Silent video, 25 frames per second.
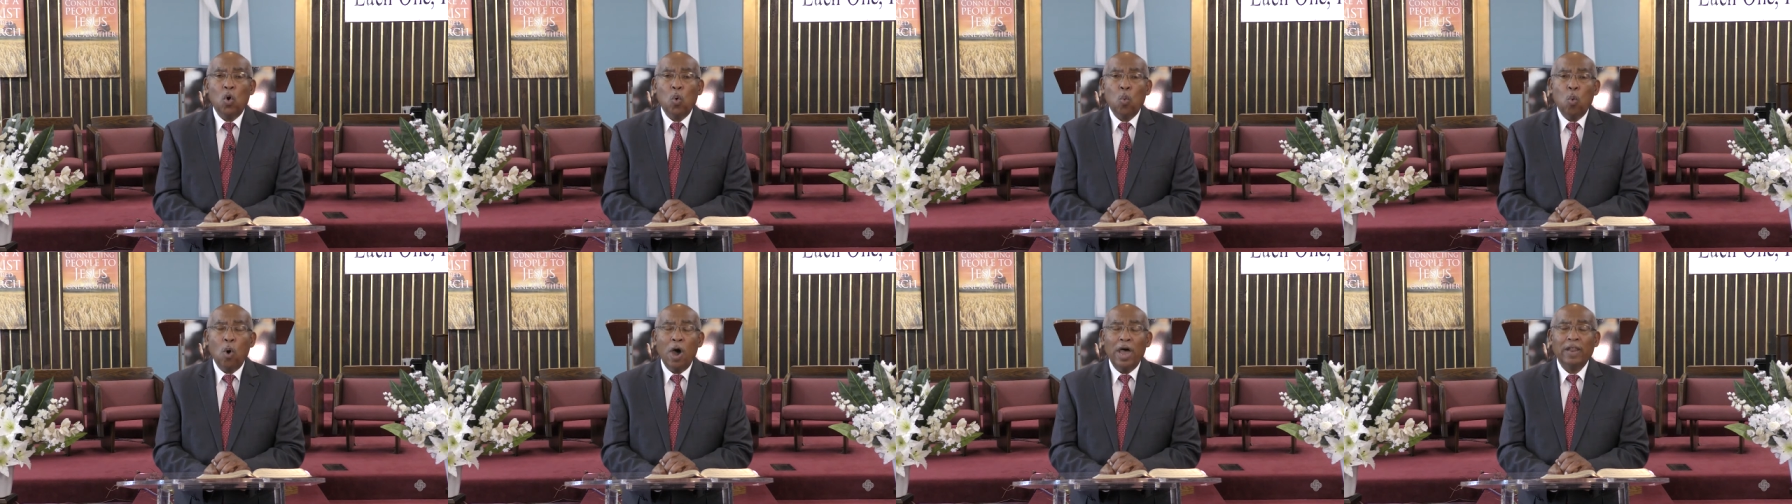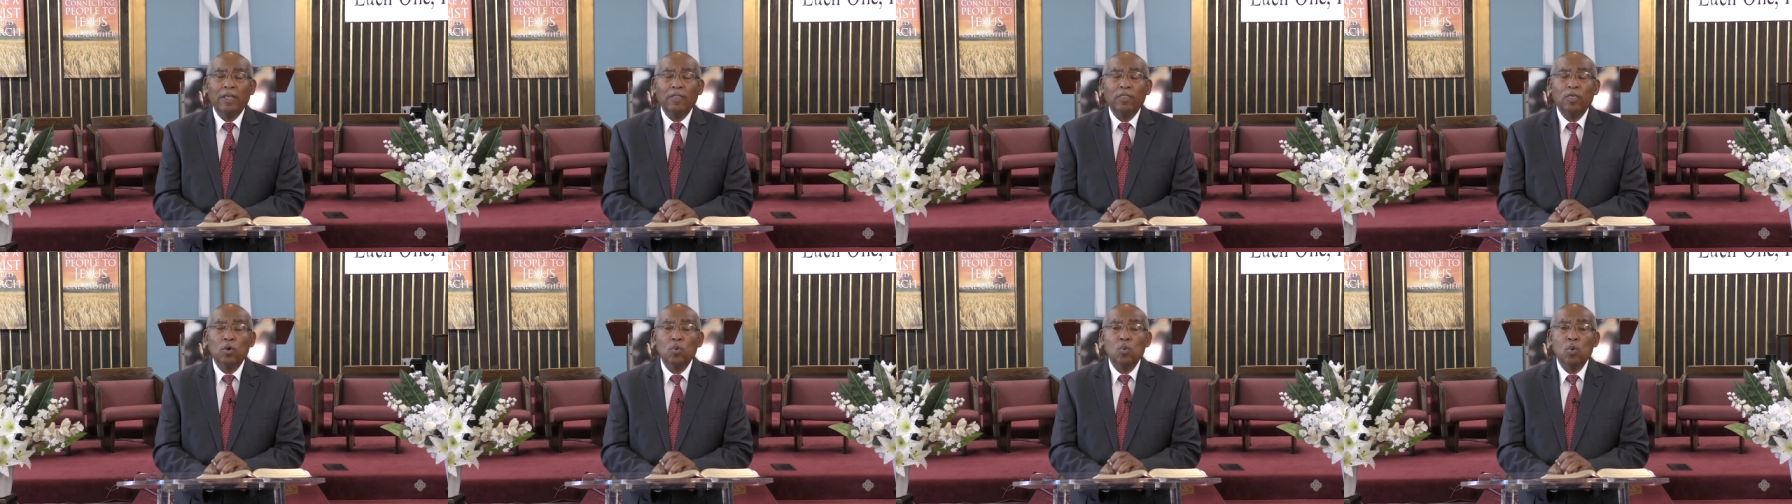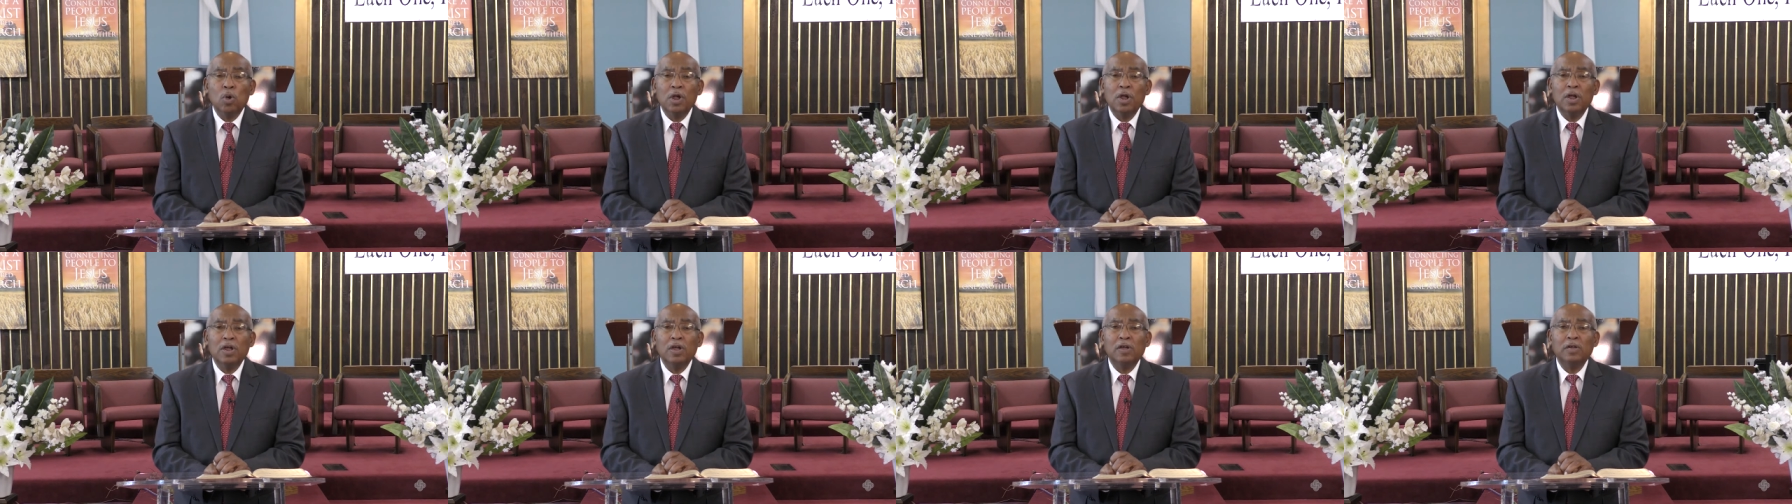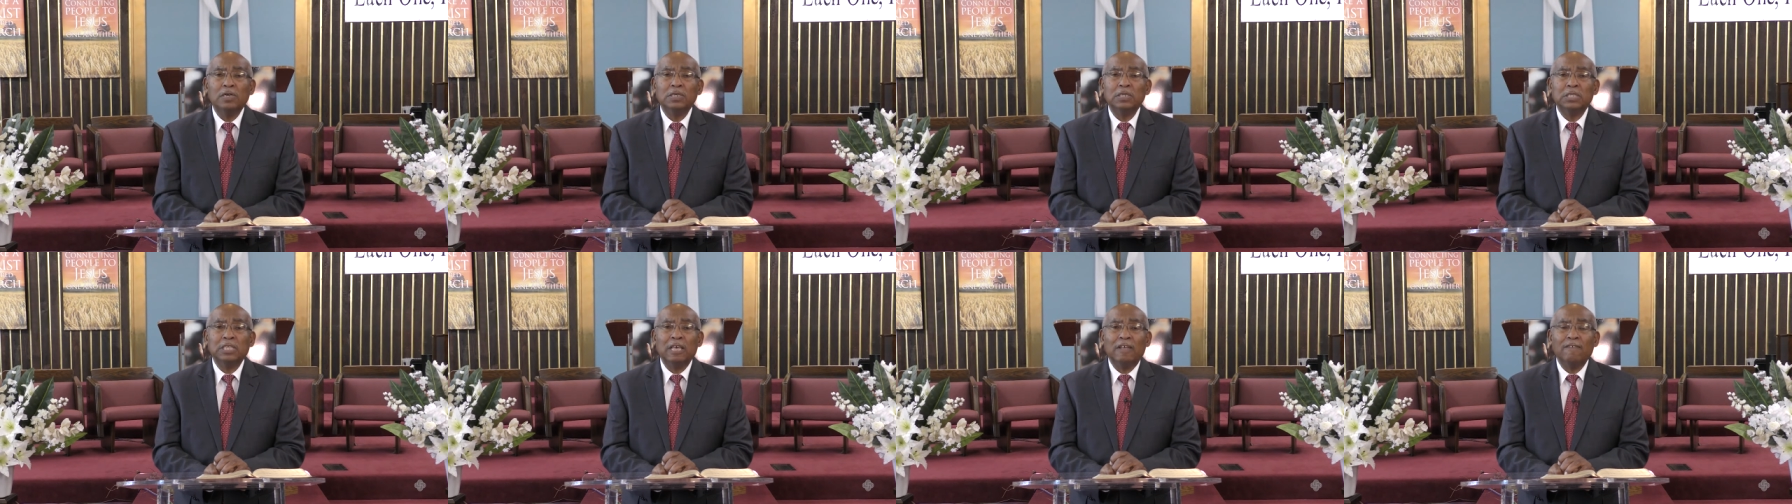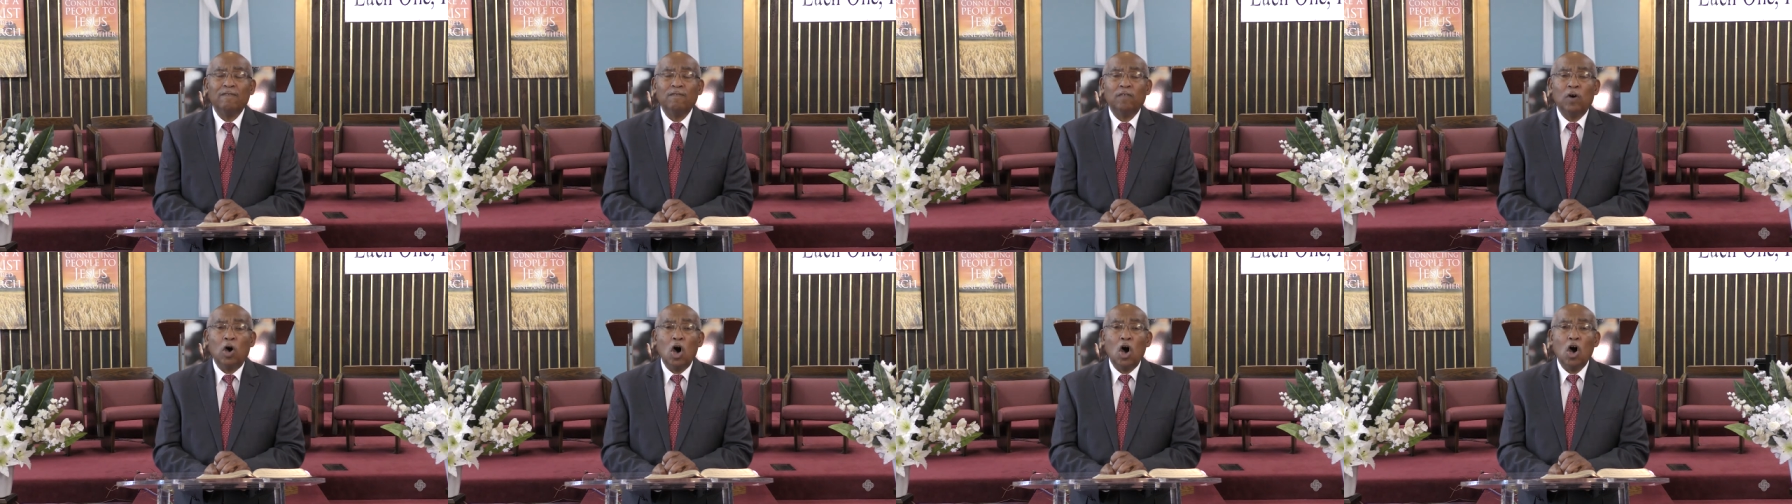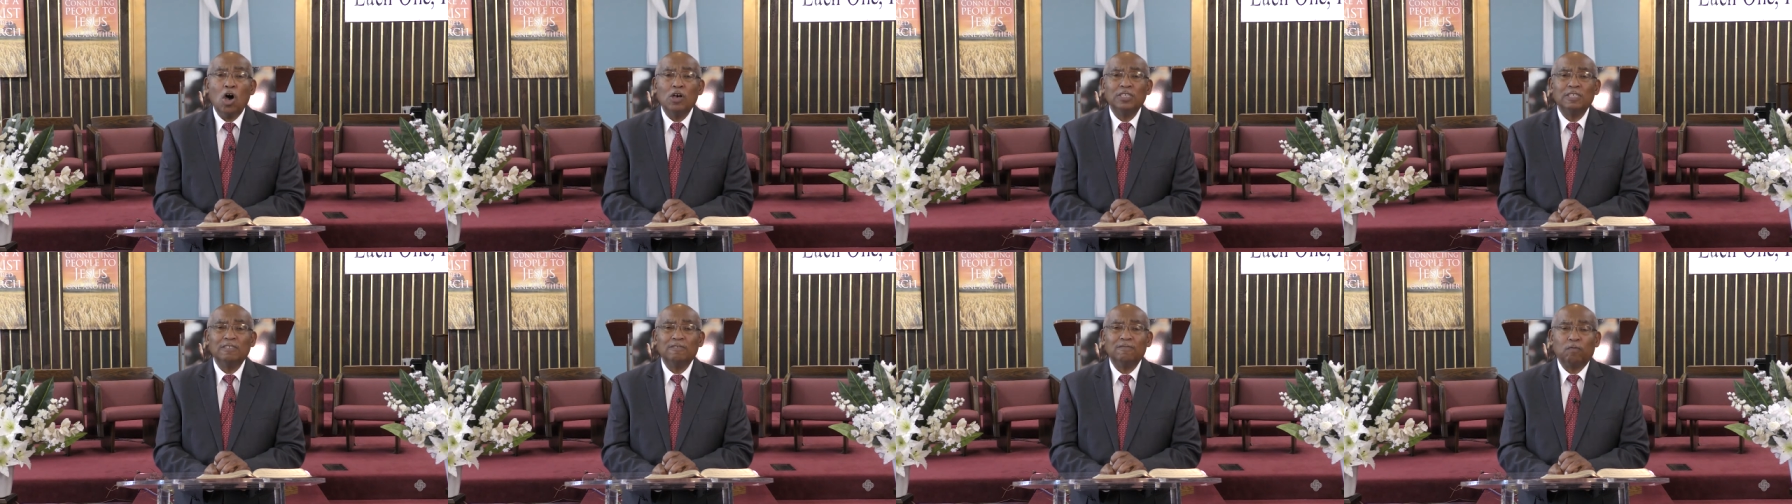one of the words that
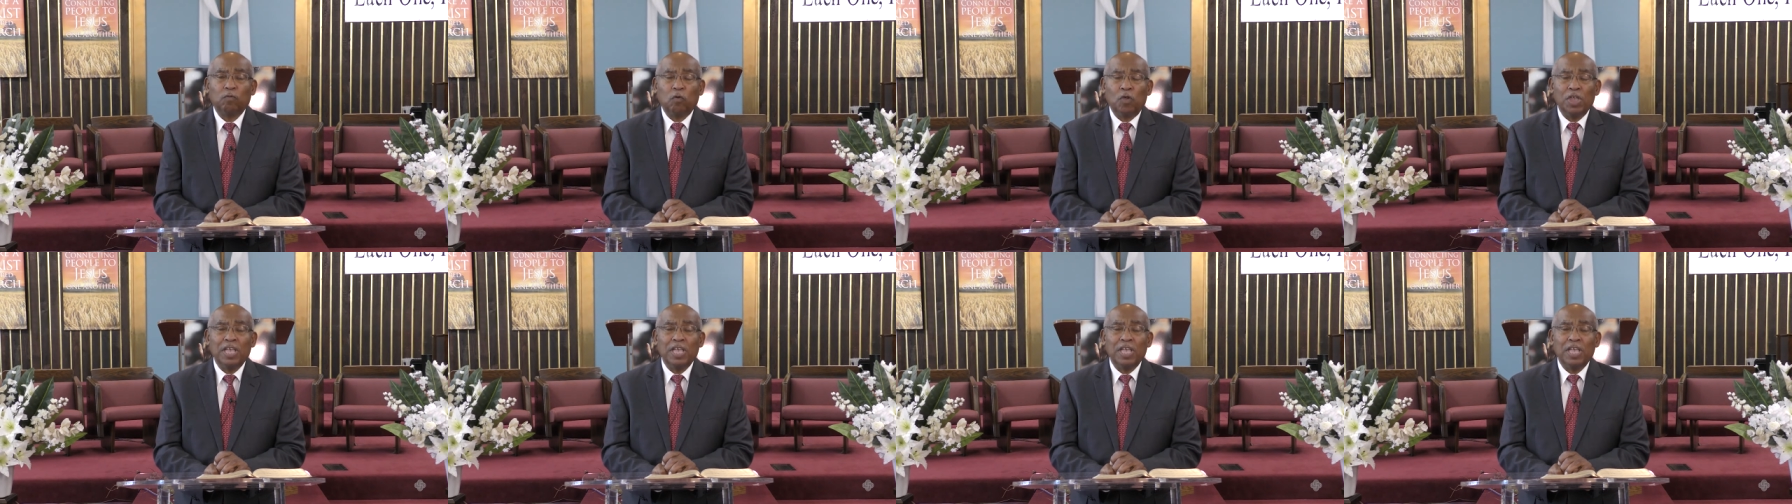falls